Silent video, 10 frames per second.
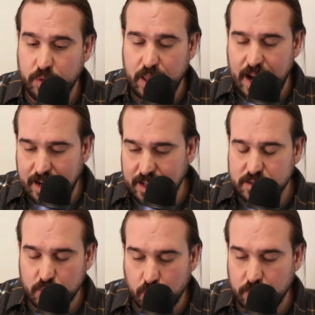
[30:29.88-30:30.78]
with any
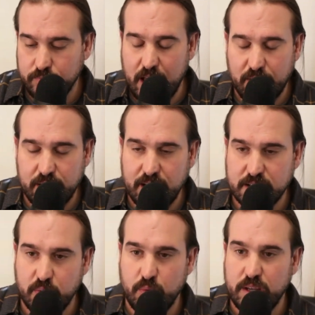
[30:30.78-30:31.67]
sort of
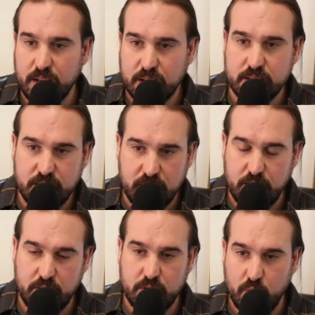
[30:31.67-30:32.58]
validation, we can
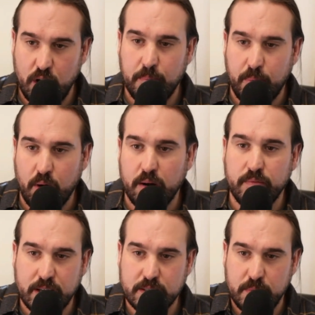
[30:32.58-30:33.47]
continue to up our
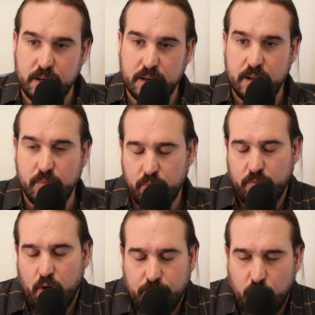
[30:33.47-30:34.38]
investment in it. We're
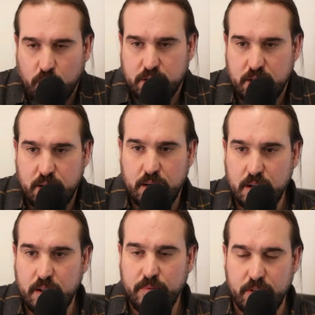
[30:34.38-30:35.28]
very fortunate.
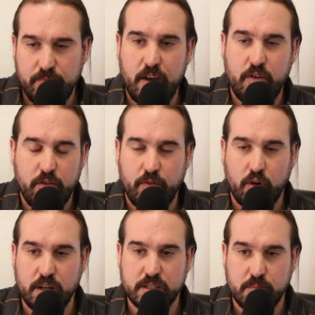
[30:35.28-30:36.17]
The value of
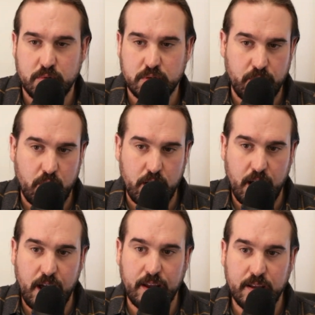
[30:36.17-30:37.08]
our customers are very
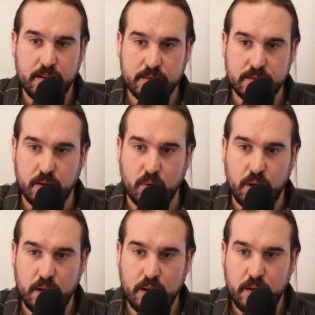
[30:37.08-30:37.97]
high. So
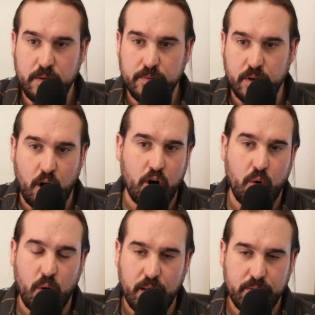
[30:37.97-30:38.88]
the
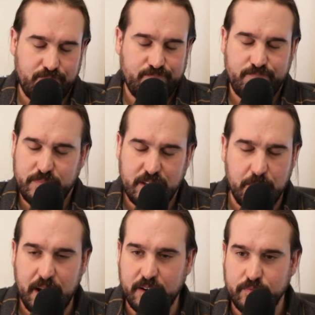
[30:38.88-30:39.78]
ROI, the
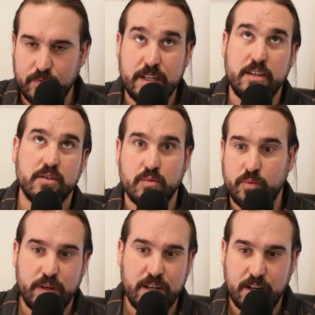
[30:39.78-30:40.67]
amount of deals
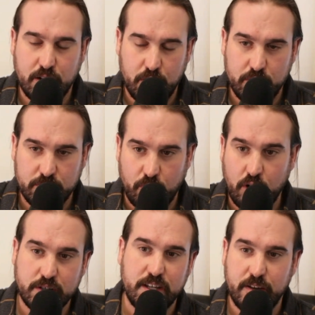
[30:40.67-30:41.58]
we would need to close for
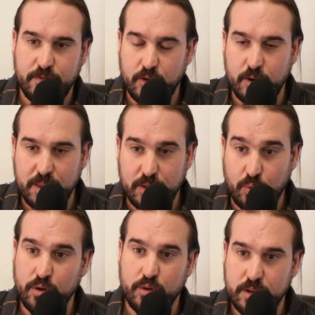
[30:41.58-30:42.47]
our CFO to be
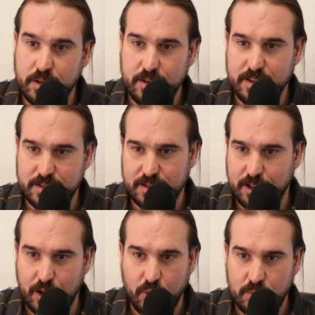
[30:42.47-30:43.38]
thrilled is
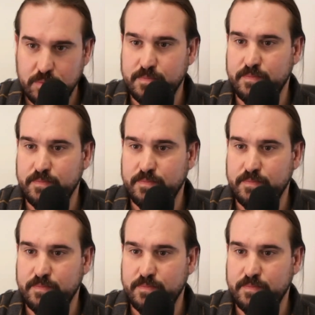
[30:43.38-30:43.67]
low.